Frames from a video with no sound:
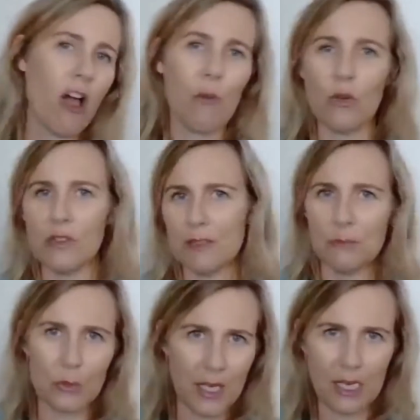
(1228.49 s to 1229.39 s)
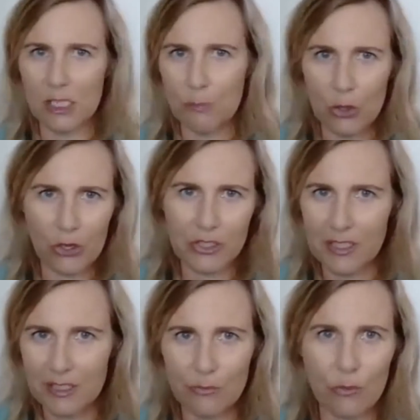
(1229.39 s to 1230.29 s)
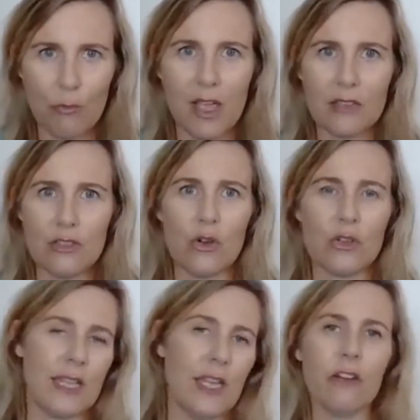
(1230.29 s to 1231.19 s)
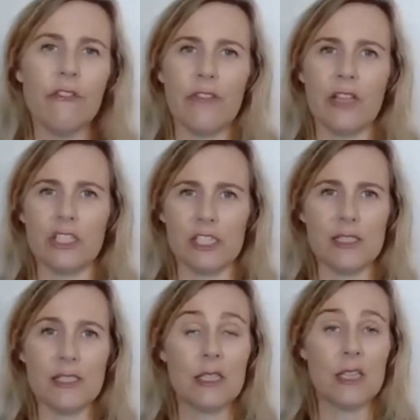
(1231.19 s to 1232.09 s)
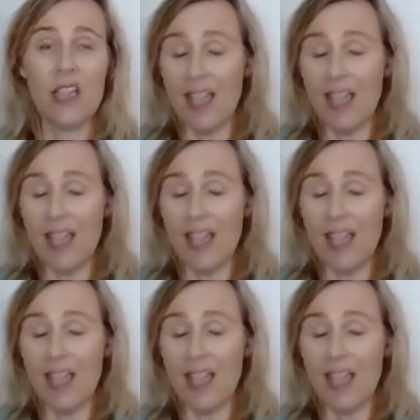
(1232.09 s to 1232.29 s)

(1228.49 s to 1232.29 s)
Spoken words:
I want some more antibiotics for my dog's ear infections,